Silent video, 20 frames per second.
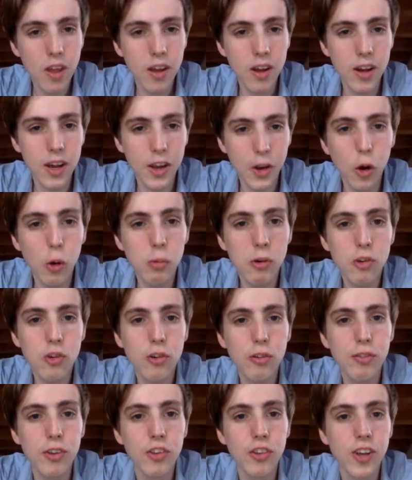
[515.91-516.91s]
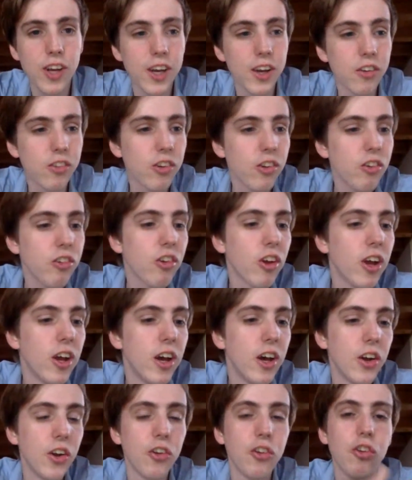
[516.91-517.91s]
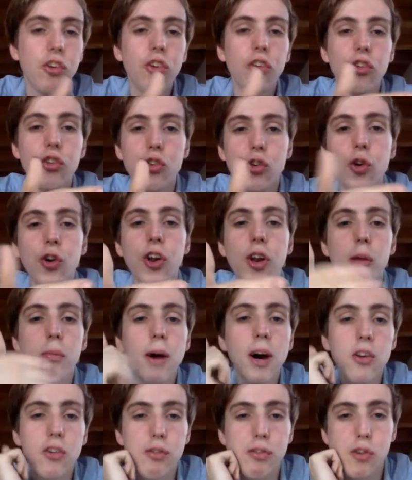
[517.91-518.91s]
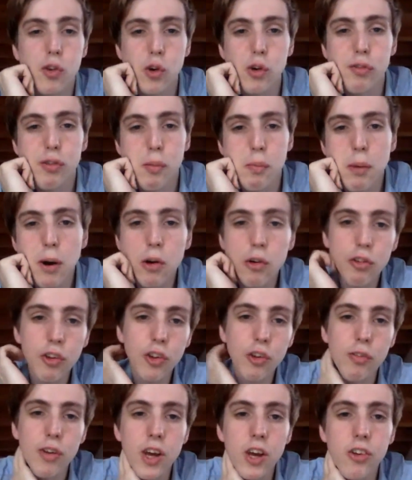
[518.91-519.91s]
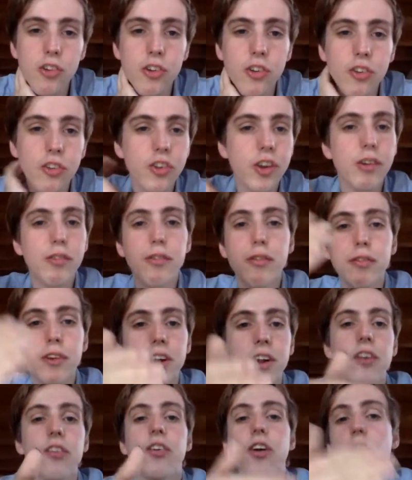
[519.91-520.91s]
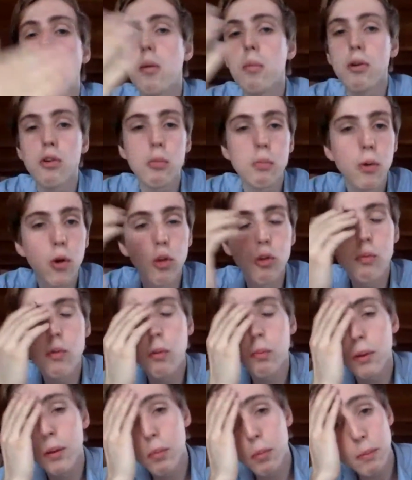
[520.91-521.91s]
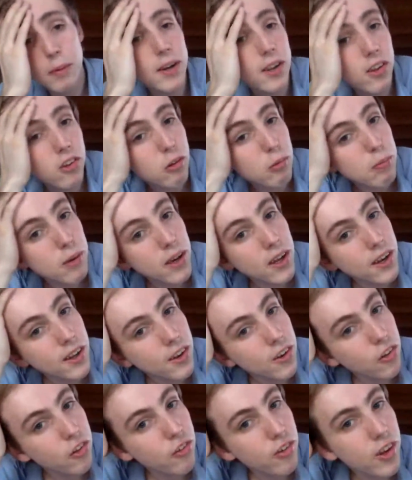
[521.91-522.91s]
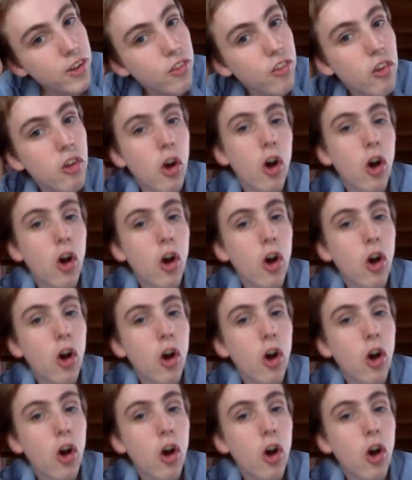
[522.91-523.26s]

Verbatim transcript: uh, in almost all of these cases, there's a certain amount of truth in both situations, given the fact that there are almost multiple people participating in the trend